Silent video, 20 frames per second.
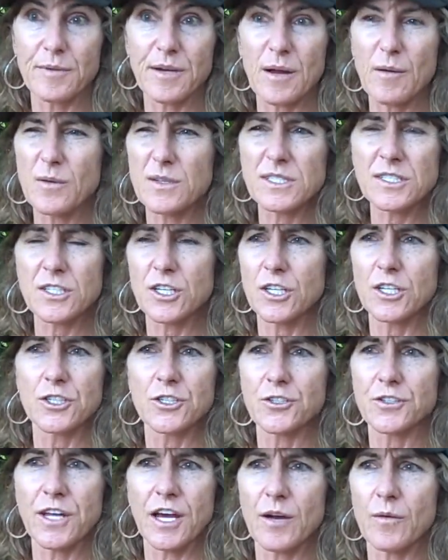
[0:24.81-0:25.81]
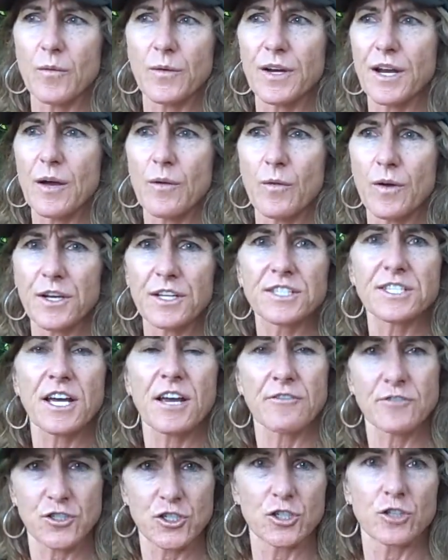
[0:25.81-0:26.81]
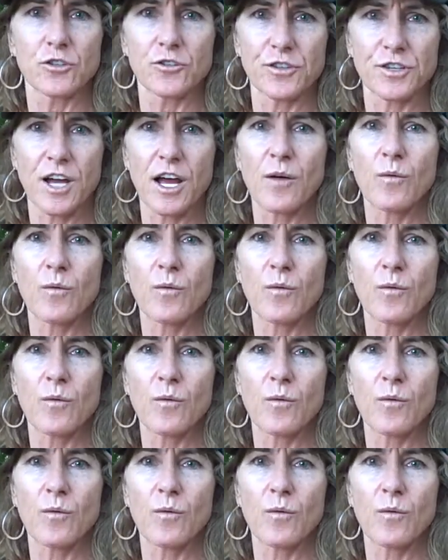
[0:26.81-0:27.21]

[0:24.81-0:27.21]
but I wasn't going to do that when I wanted to have children.